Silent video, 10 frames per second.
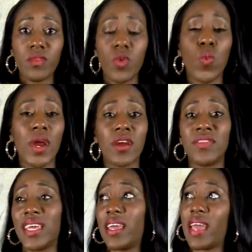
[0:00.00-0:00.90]
where
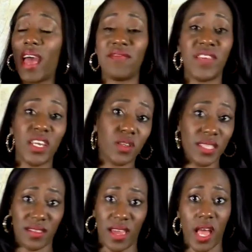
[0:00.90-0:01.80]
they have videos
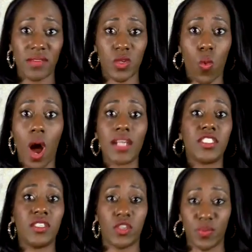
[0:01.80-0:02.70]
that they have to watch
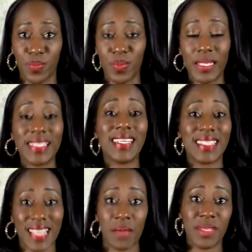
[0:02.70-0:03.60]
to complete
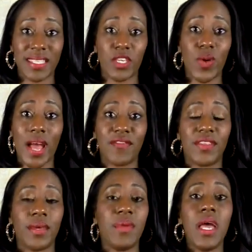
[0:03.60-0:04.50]
assignments that you have for
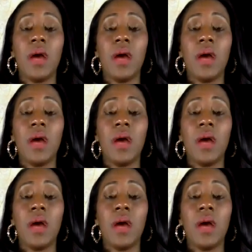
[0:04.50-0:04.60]
them,